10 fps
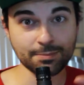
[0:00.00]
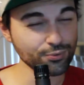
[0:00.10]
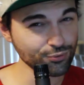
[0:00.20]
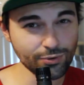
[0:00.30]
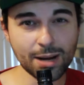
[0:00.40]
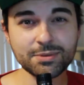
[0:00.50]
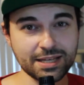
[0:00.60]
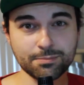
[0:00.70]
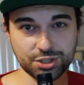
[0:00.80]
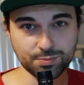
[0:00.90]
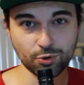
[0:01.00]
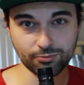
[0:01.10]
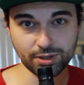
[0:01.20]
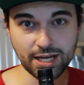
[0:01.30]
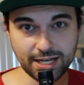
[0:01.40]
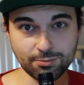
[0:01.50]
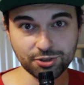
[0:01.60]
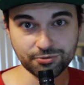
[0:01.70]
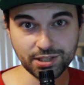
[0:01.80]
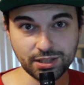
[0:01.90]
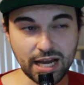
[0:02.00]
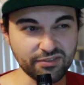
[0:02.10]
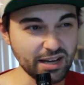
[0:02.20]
I promise I'm much more reliable in real life.